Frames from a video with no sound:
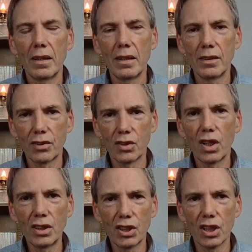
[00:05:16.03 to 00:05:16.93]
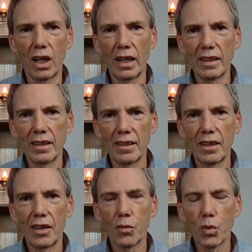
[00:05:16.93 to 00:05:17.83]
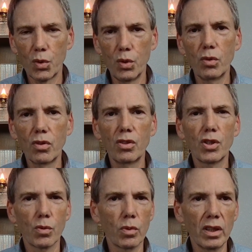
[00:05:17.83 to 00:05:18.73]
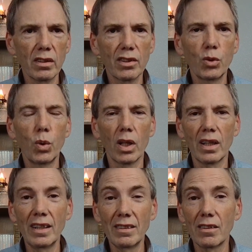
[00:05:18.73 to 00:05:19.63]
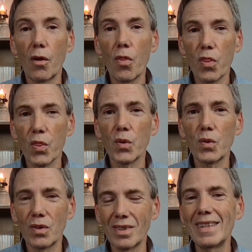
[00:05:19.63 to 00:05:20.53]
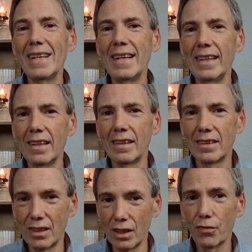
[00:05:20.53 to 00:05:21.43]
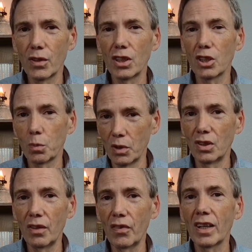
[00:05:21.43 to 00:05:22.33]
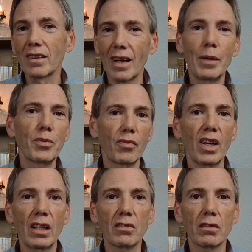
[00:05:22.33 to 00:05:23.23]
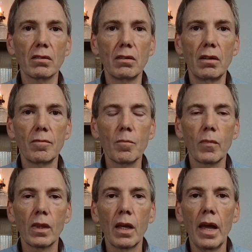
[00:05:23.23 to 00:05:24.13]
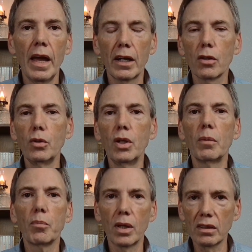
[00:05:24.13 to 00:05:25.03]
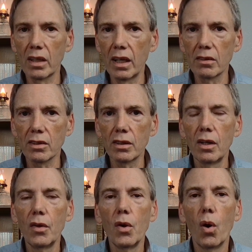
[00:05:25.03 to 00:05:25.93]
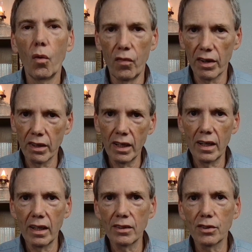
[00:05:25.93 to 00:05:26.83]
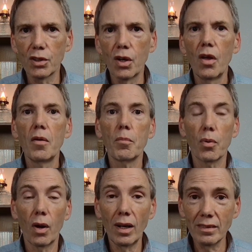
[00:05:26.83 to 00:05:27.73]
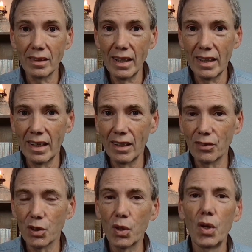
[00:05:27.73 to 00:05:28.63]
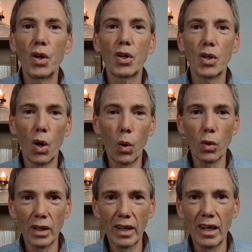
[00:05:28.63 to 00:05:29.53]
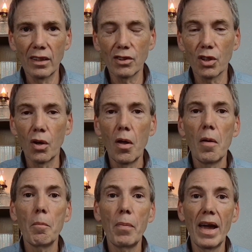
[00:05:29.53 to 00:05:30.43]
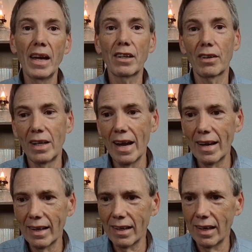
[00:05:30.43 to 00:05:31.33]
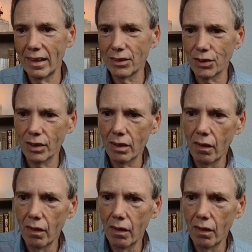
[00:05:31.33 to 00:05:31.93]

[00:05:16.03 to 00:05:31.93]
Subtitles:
sunshine reduces your risk to at least 13 different specific types of cancer, including breast cancer, ovarian cancer, prostate cancer, colon cancer, pancreatic cancer,